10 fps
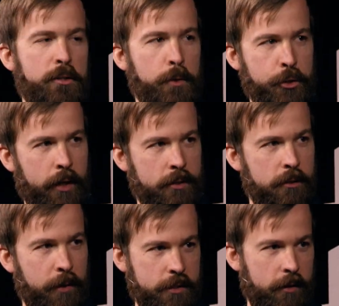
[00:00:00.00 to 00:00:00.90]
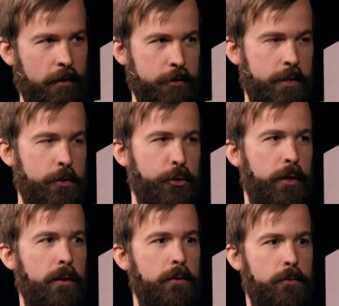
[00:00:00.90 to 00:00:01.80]
so much, guys. Amazing
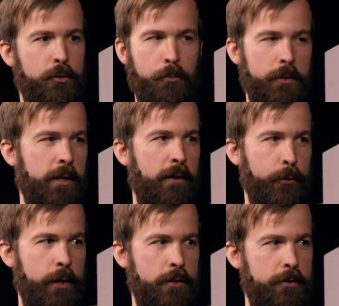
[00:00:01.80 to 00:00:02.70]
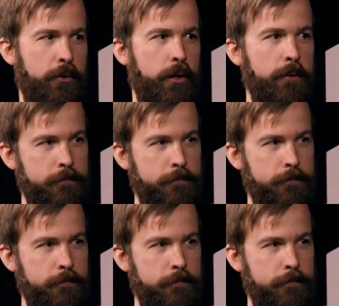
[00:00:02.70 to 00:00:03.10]
conversation. Super exciting what you guys are doing.